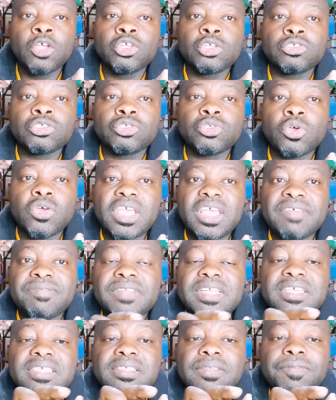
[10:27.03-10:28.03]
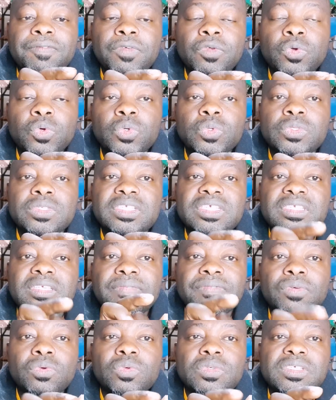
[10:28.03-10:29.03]
So if this fuse
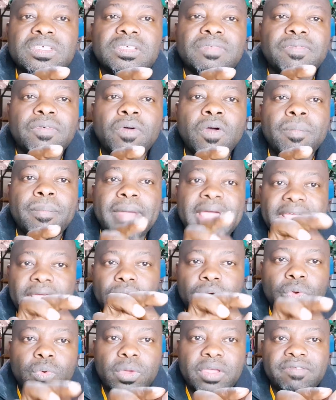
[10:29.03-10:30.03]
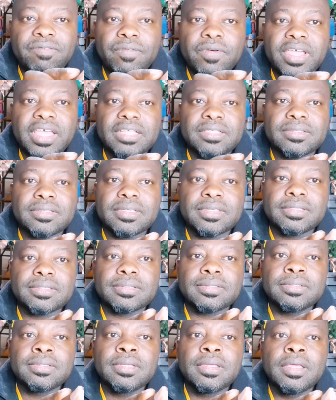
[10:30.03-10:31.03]
is for microwave, for instance,
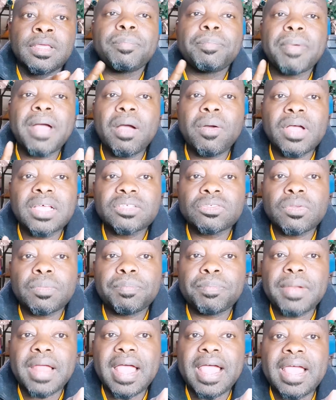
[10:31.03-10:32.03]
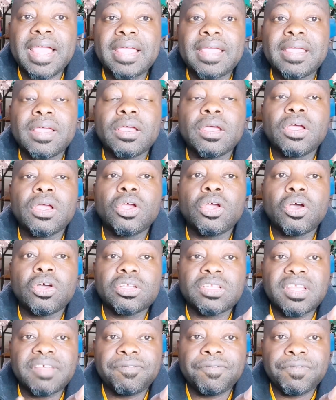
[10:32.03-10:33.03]
the power supply
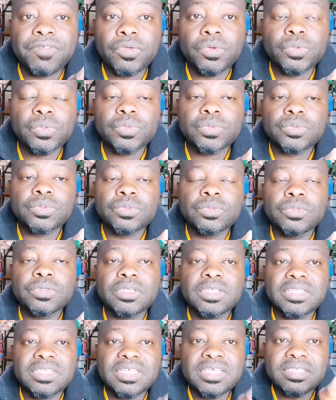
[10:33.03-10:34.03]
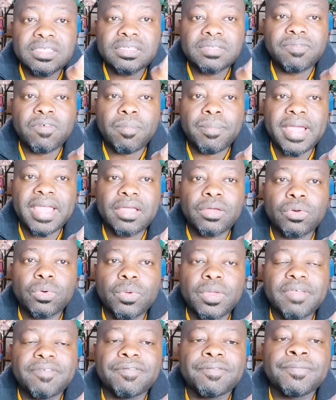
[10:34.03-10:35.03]
got the fuse. This is for
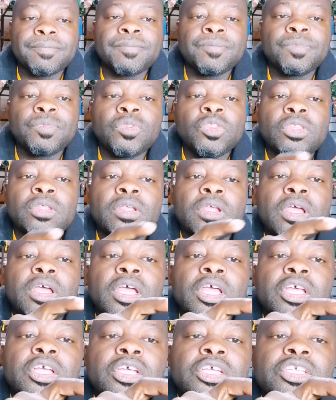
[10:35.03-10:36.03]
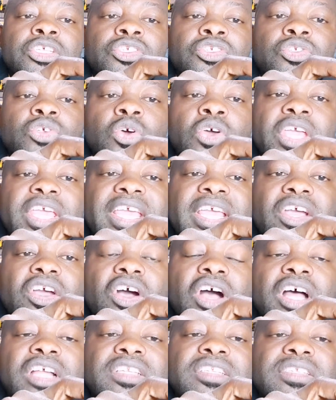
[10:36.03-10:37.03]
microwave. So it
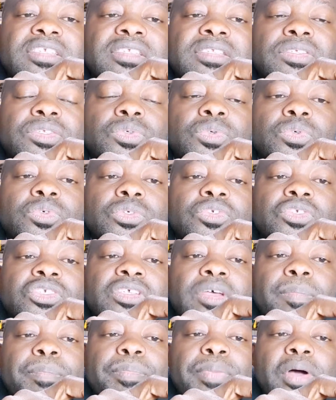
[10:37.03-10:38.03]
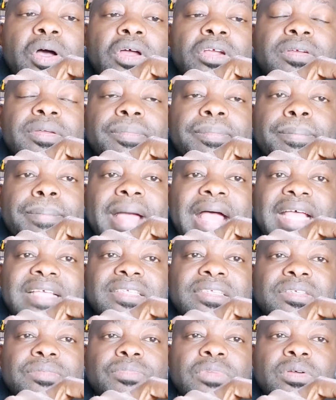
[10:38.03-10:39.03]
got to support
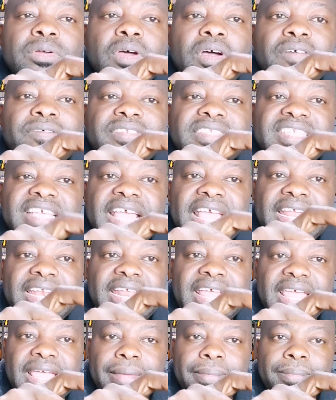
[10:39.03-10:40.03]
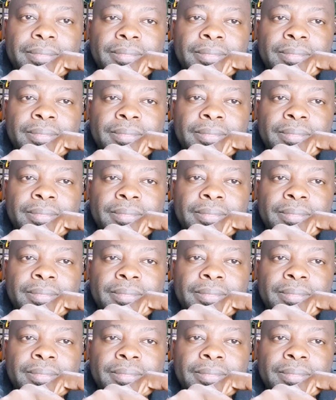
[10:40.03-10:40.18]
maximum of 10 amp.